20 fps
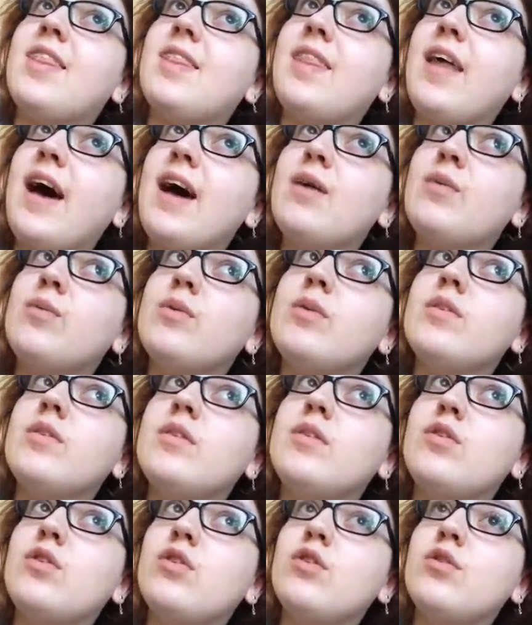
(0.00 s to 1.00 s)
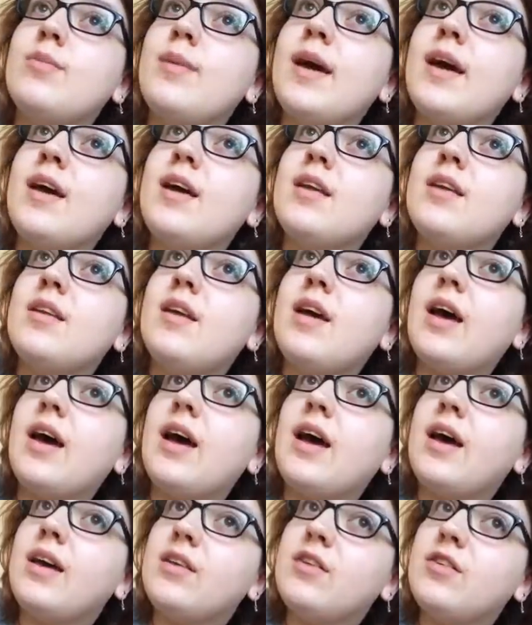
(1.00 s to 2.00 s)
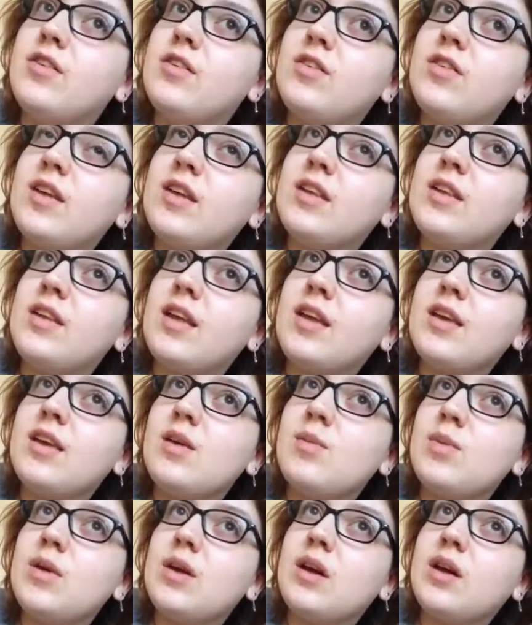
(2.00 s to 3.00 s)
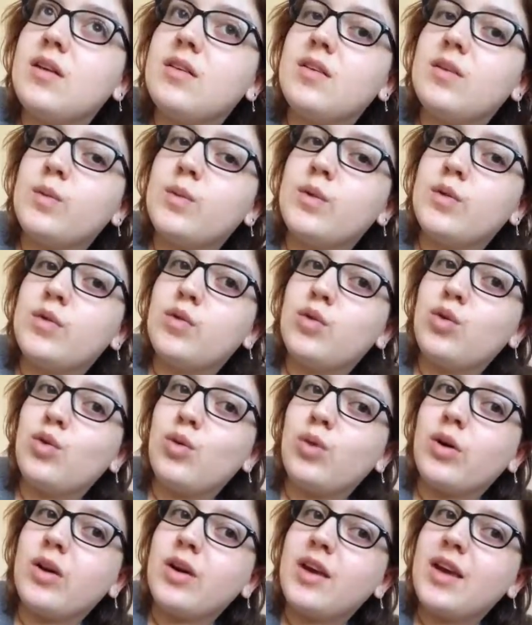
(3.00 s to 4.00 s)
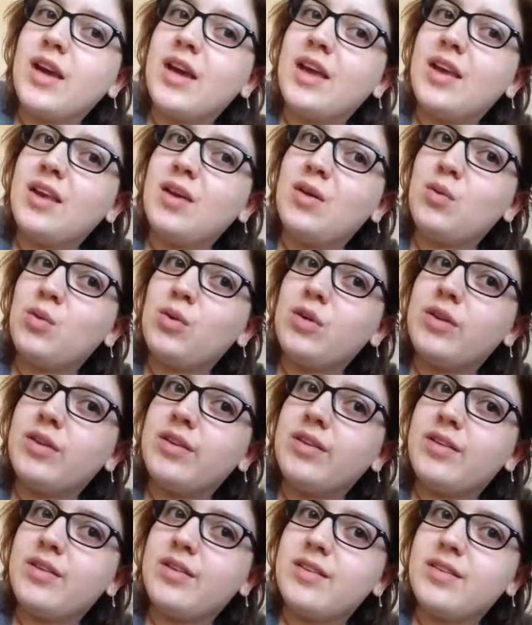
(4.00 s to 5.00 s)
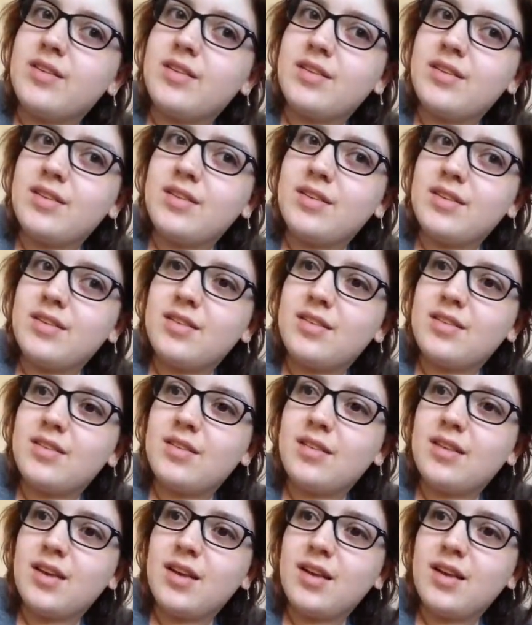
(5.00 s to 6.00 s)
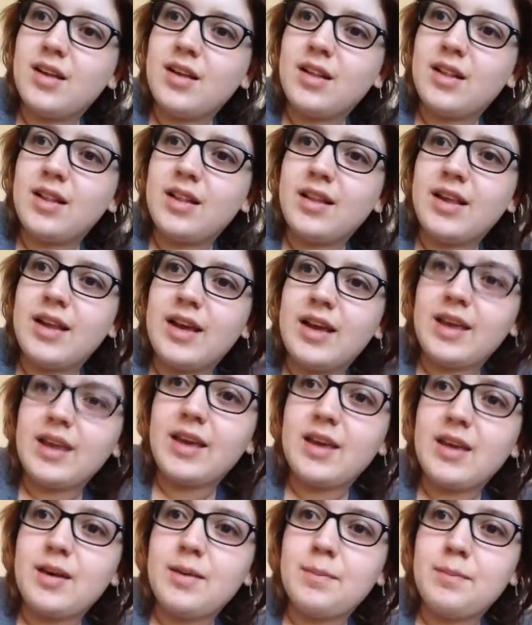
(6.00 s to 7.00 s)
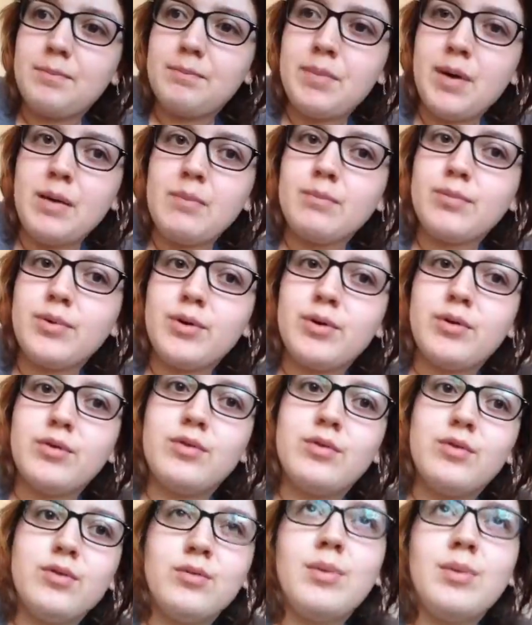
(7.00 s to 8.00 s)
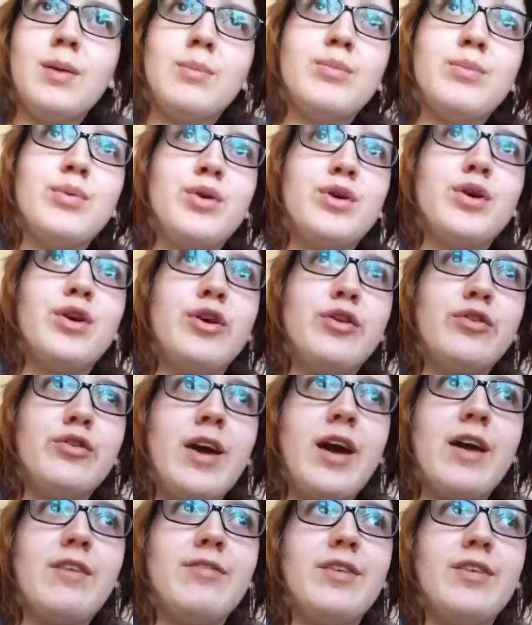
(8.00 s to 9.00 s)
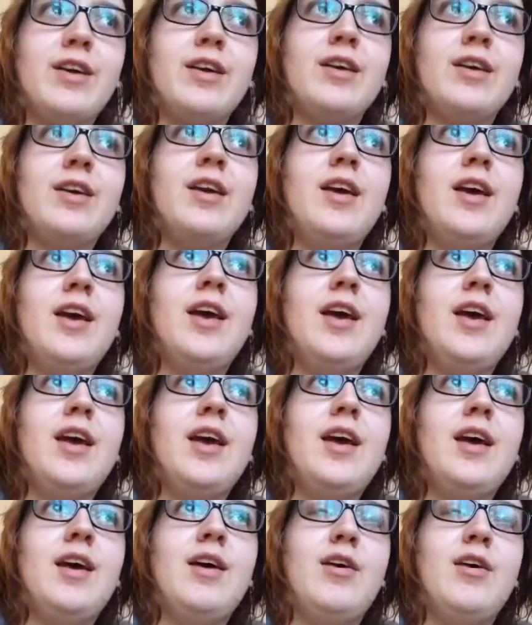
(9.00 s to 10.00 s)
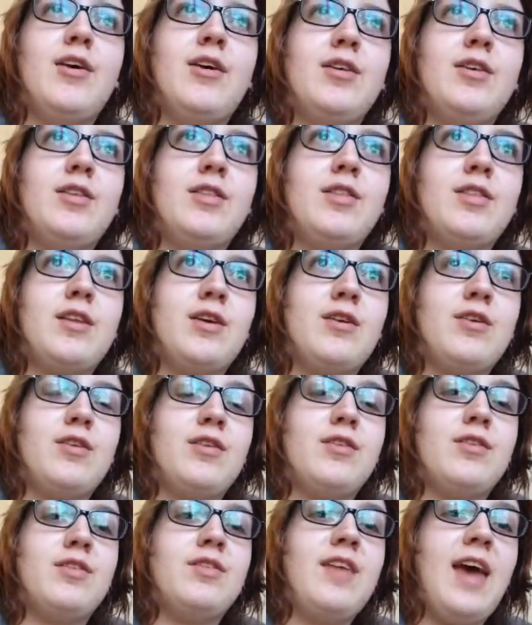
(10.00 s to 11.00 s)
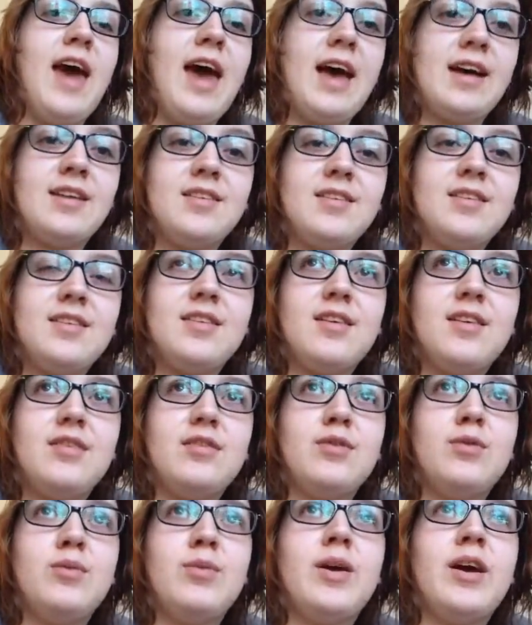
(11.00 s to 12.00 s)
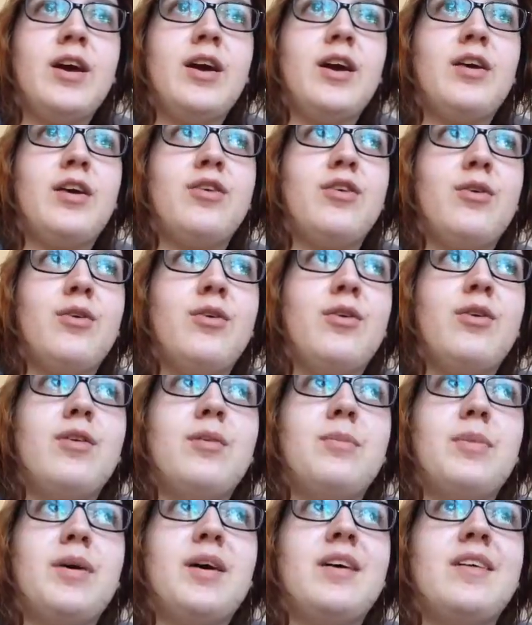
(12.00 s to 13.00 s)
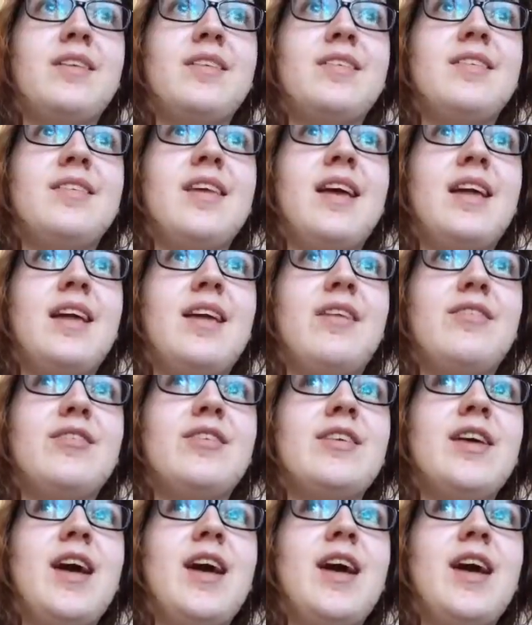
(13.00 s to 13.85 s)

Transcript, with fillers: That wasn't too bad. I just didn't like it because it was New York and it was like bumper to bumper traffic. There's taxis everywhere, you're on a bus, and every